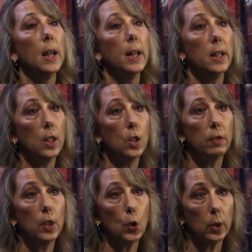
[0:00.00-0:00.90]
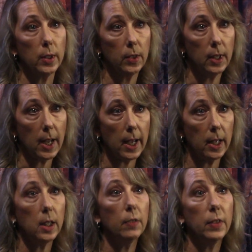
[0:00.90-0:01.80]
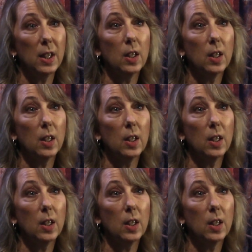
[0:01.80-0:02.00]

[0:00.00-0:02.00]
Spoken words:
An individual is dead if the